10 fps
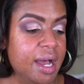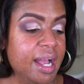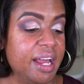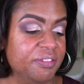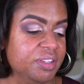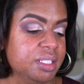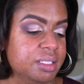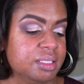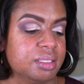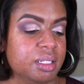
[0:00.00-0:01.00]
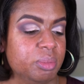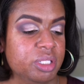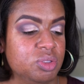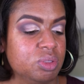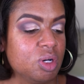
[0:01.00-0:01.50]
I got a feeling this is gonna
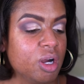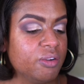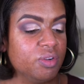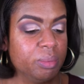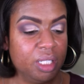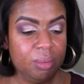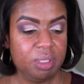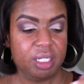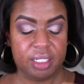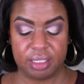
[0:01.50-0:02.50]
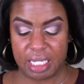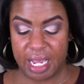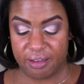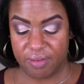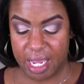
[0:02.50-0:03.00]
be too dark for me because
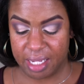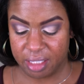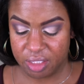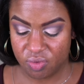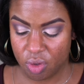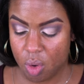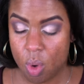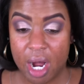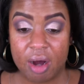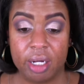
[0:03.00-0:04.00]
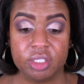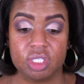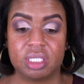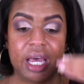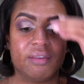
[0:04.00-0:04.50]
I have had this for a while and
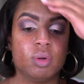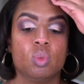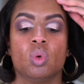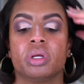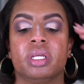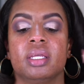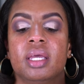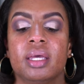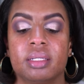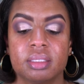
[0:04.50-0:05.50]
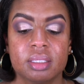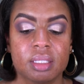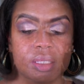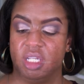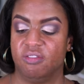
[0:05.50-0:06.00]
just haven't worn it yet.
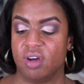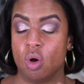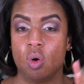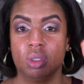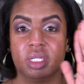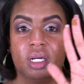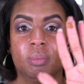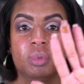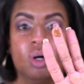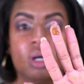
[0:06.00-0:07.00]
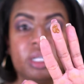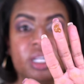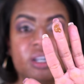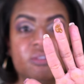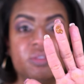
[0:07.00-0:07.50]
If I hold it up long
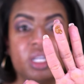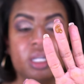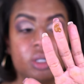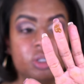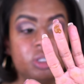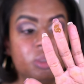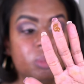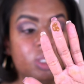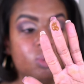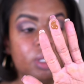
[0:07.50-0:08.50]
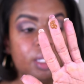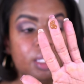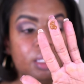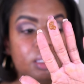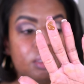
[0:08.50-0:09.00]
enough, it could be
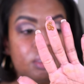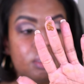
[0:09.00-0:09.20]
runny,